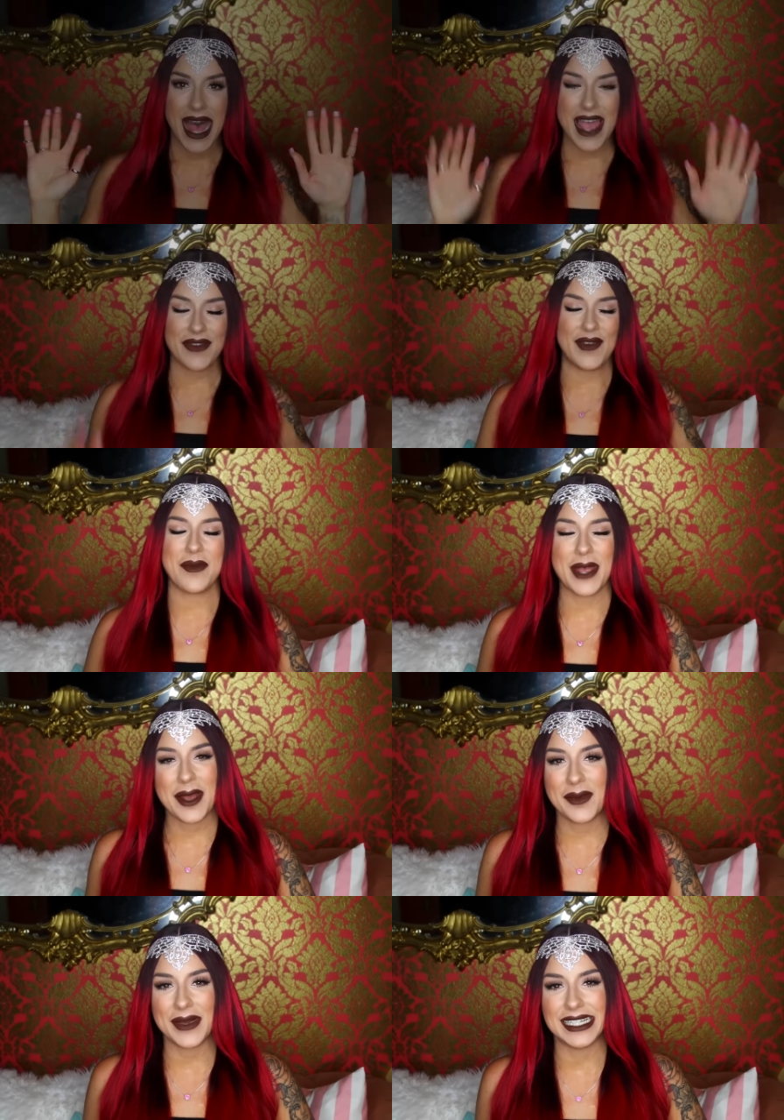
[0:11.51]
Hi Fam
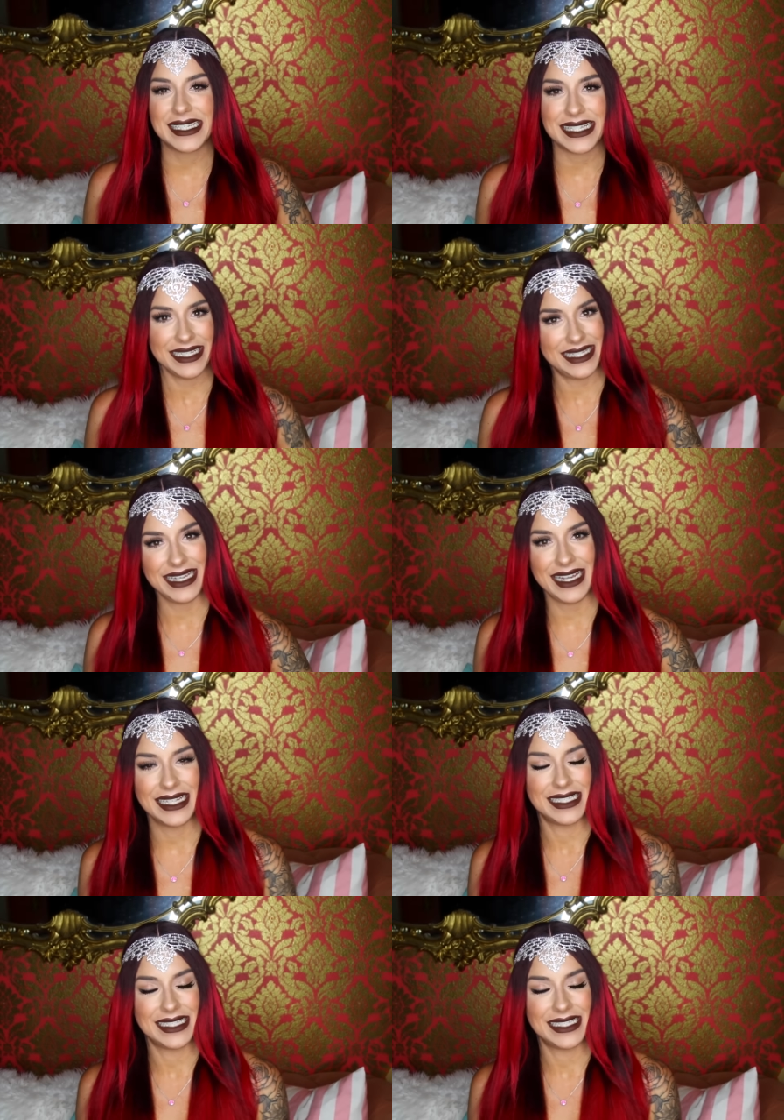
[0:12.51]
Bam, it's Cece.